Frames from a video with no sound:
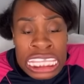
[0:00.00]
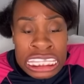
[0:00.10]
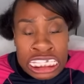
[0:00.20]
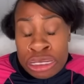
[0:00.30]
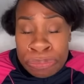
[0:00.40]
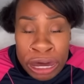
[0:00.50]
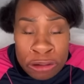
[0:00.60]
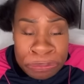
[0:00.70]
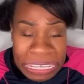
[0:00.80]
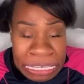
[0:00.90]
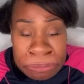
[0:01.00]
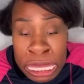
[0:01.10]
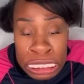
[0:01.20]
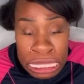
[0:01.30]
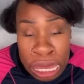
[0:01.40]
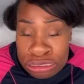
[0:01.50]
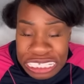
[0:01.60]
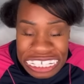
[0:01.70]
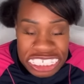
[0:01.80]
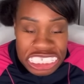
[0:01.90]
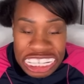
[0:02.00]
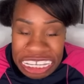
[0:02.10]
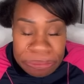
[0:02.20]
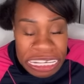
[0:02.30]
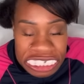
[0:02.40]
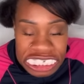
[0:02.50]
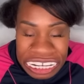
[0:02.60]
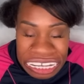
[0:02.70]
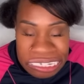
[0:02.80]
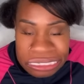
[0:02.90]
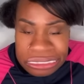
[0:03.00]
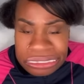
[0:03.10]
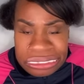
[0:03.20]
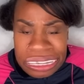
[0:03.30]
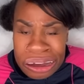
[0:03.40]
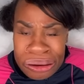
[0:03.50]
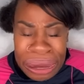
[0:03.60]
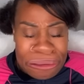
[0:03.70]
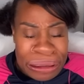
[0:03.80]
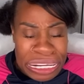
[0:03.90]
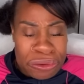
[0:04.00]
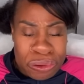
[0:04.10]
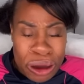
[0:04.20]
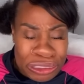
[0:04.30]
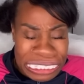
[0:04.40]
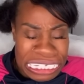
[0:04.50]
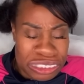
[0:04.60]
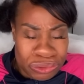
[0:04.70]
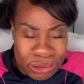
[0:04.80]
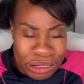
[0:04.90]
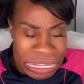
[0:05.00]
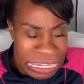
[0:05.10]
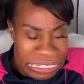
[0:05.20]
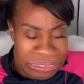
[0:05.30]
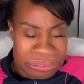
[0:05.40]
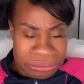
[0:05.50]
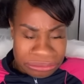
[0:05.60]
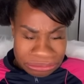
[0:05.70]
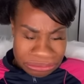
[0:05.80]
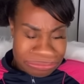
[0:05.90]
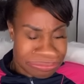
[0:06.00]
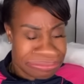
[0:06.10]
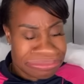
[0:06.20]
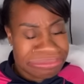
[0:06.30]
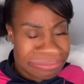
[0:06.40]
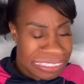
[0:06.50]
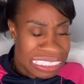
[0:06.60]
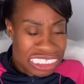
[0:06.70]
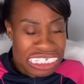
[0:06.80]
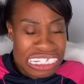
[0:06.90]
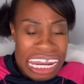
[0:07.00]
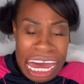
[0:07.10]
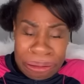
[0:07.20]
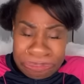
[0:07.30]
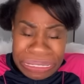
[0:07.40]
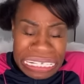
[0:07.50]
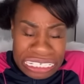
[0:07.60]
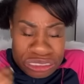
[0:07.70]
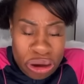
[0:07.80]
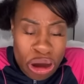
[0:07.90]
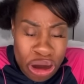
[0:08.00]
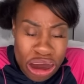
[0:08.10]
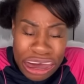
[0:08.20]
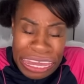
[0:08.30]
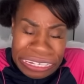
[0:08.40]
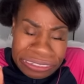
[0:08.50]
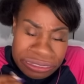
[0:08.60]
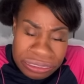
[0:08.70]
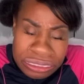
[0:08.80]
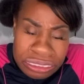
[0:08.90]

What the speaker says: Little Bo Peep lost his sheep. No, I already wrote this one. It should not be this hard.